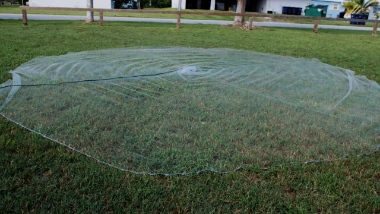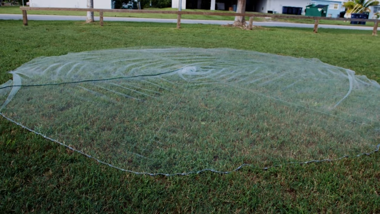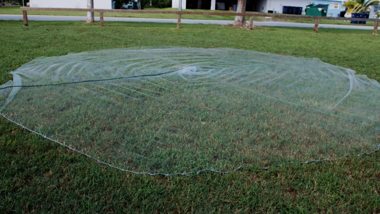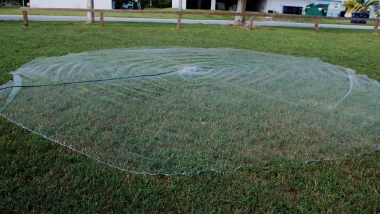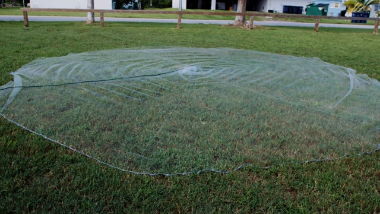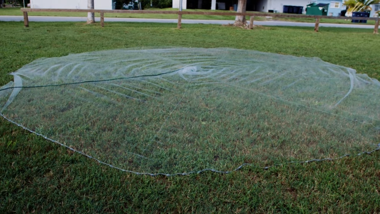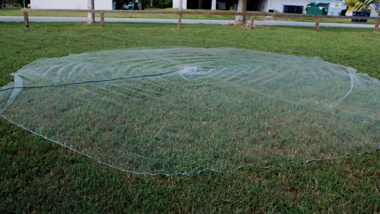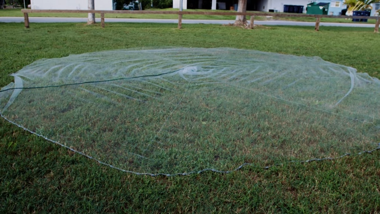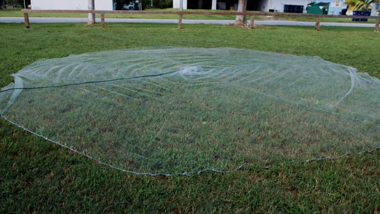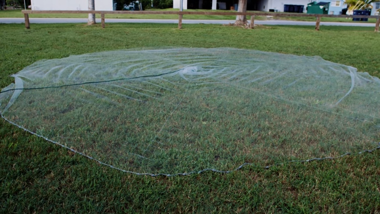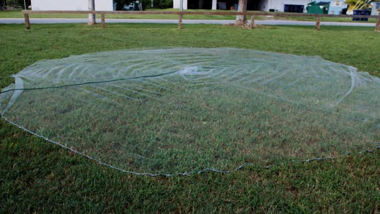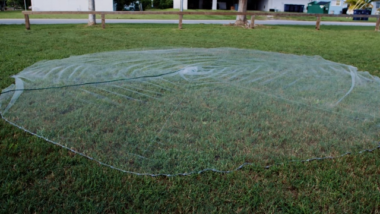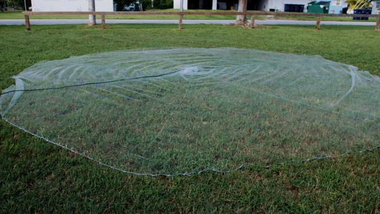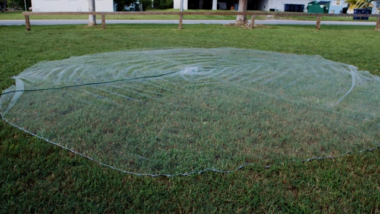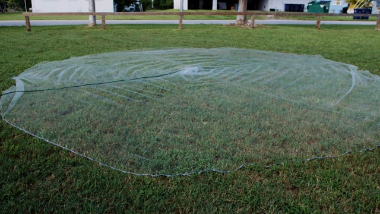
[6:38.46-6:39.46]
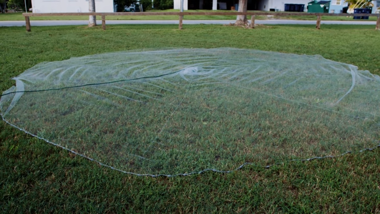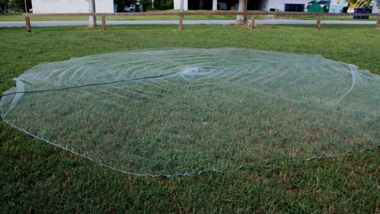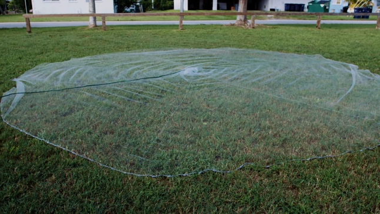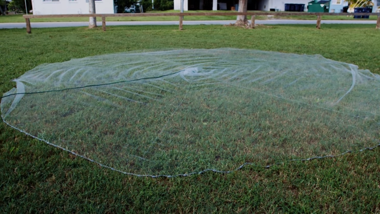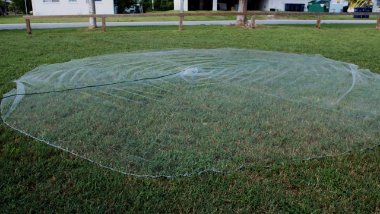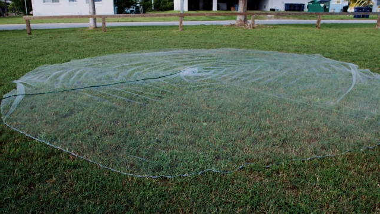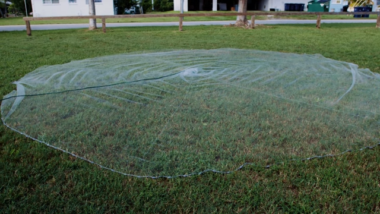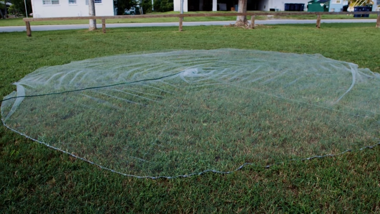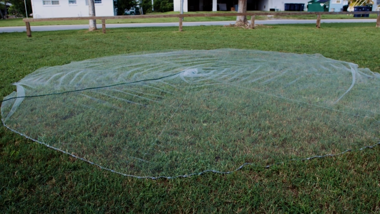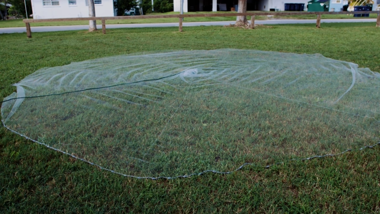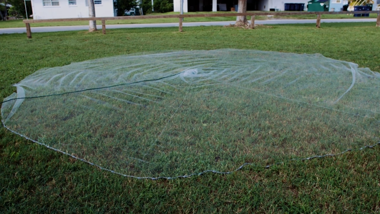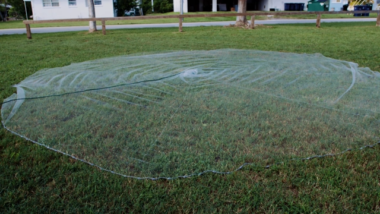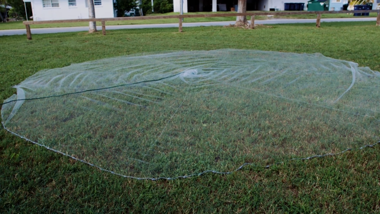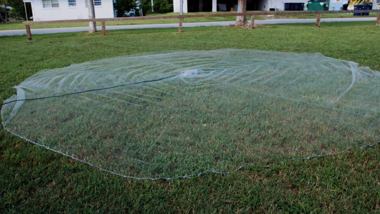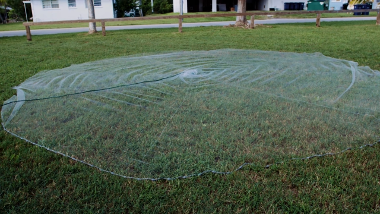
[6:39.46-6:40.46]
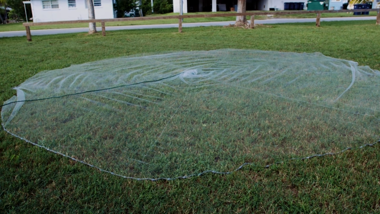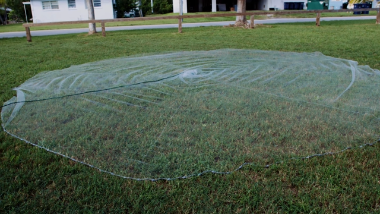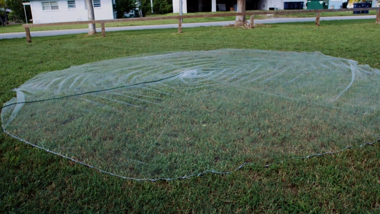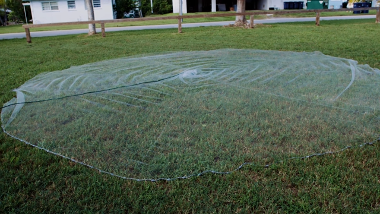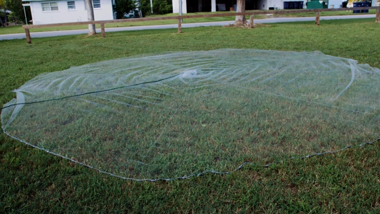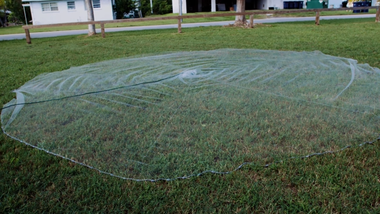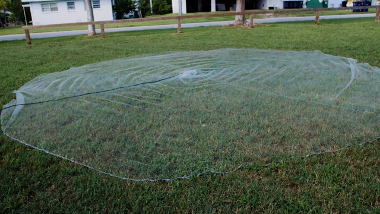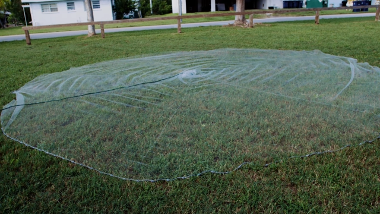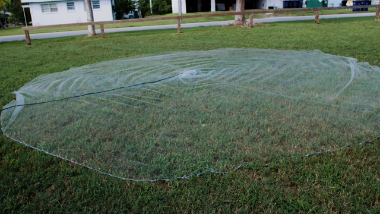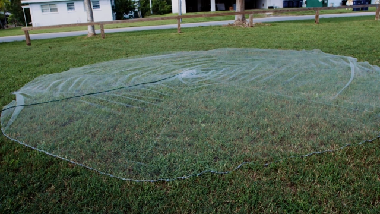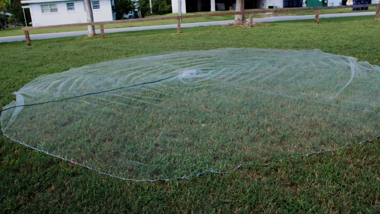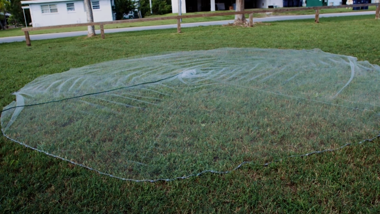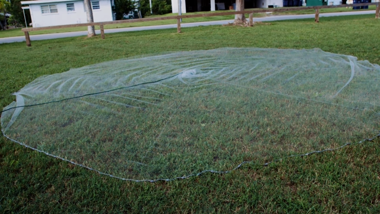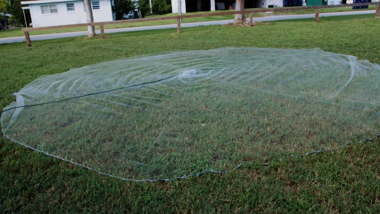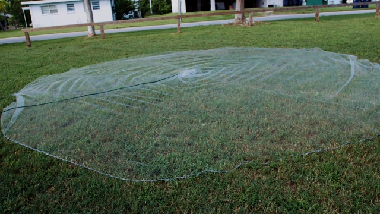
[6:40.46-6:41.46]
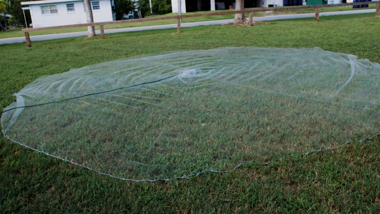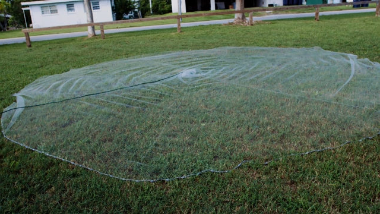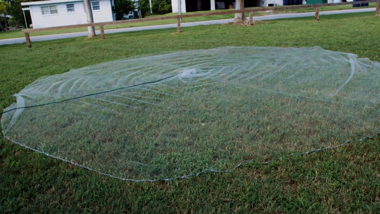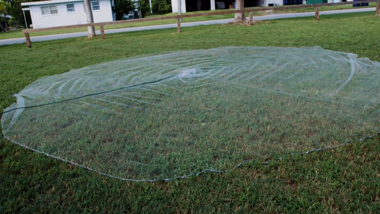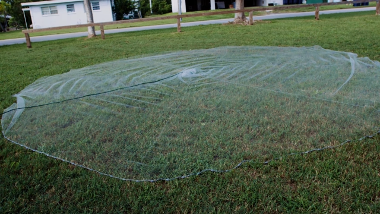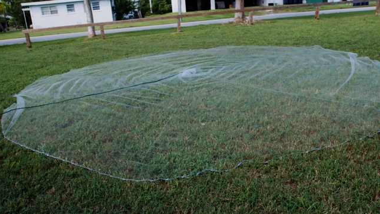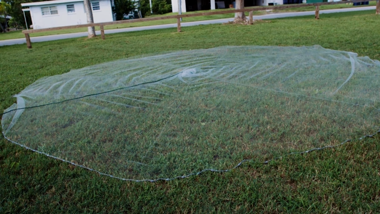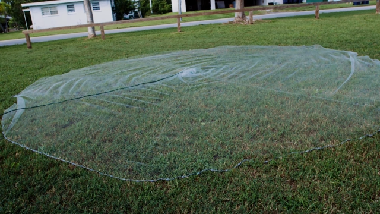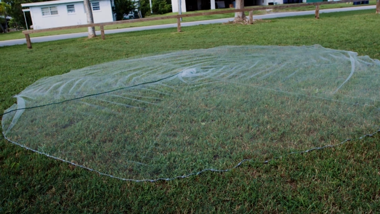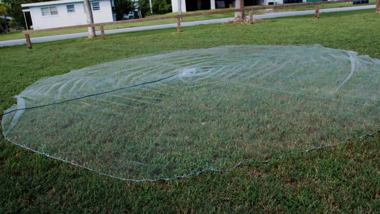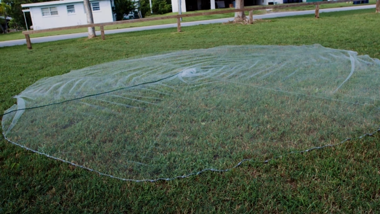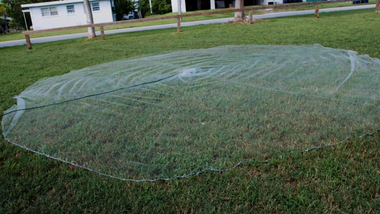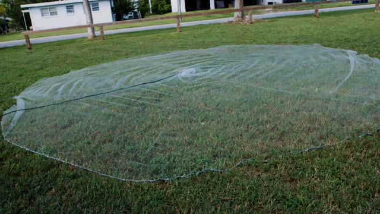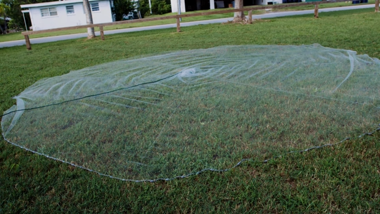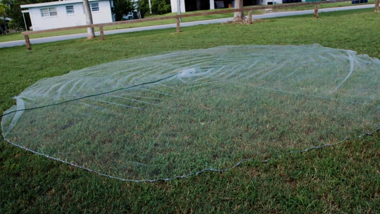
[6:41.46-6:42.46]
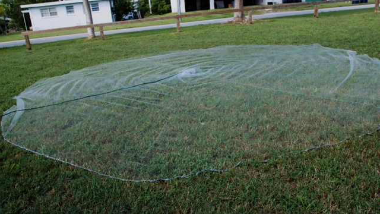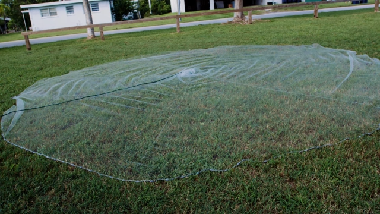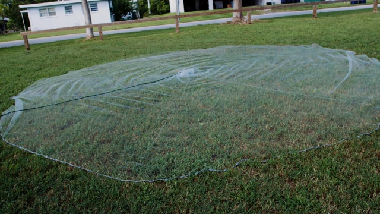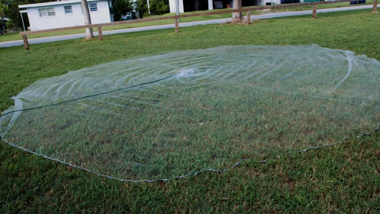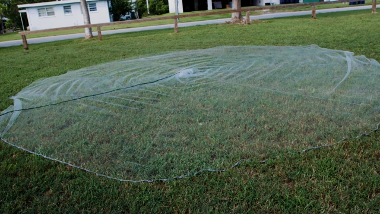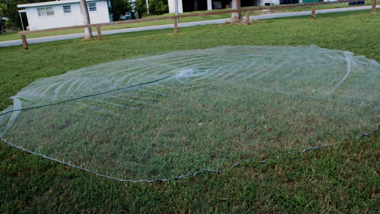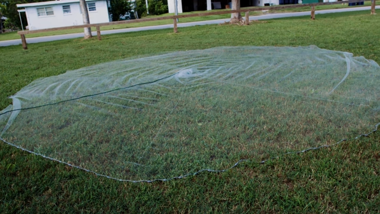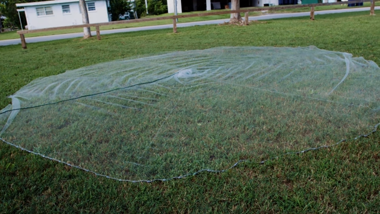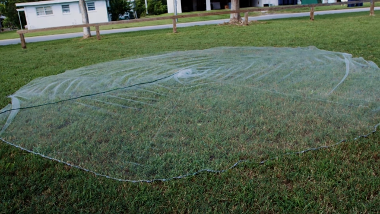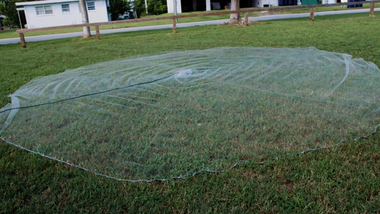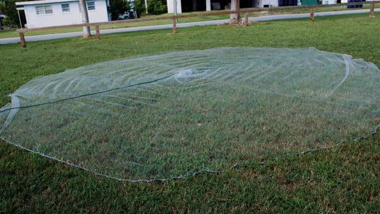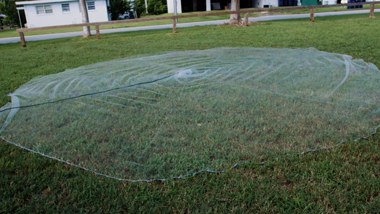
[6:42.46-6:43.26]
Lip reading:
(no speaker visible)